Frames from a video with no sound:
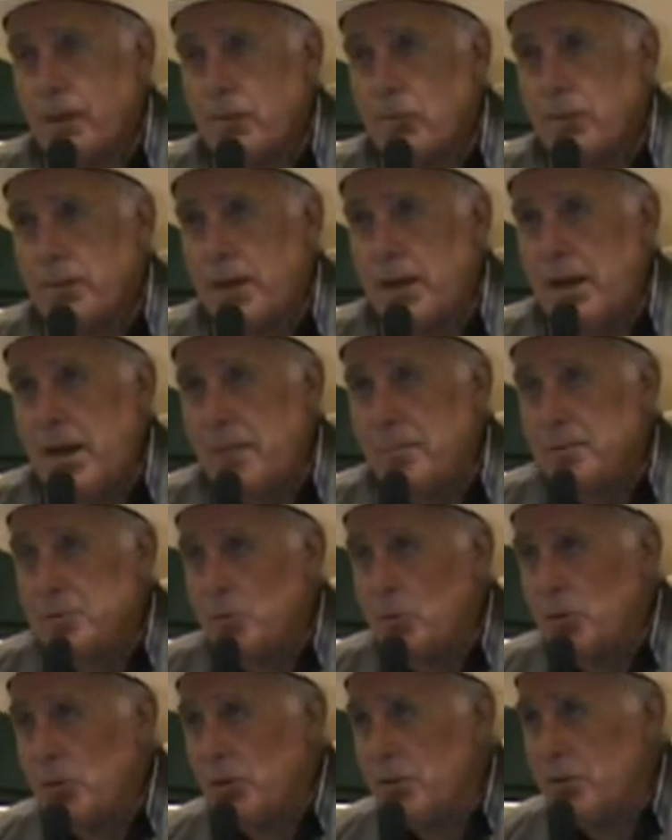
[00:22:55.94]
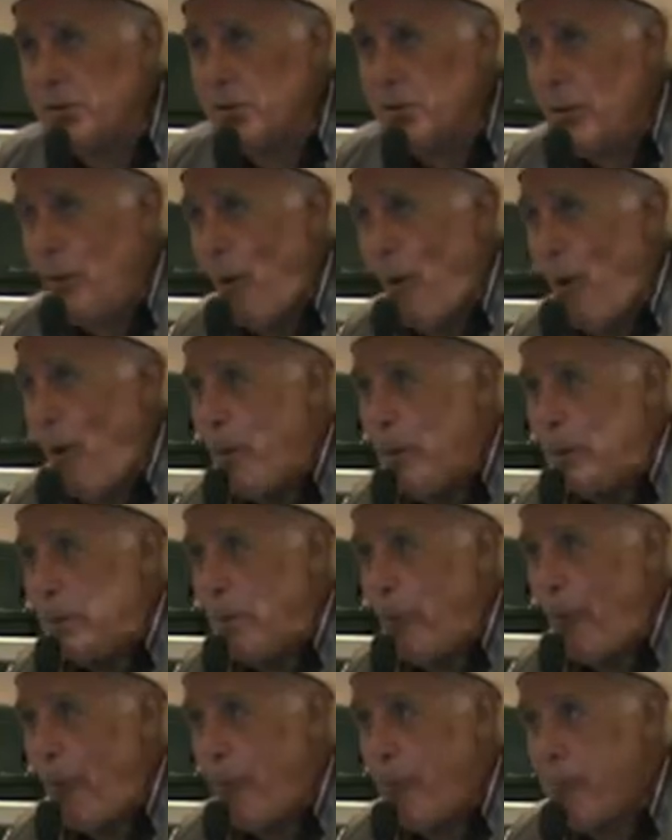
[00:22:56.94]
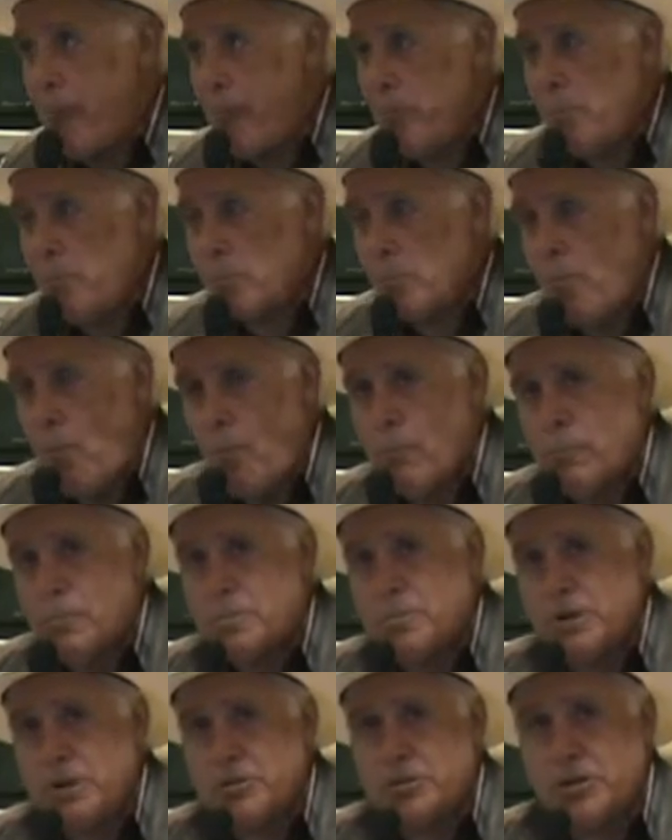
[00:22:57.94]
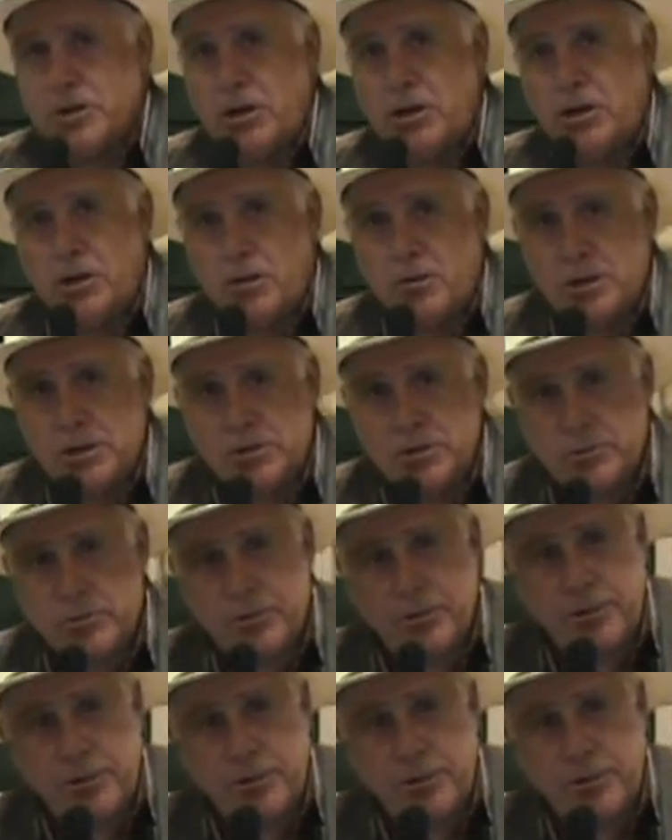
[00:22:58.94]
When that happens, what are you going to do? Let me ask you a harder question.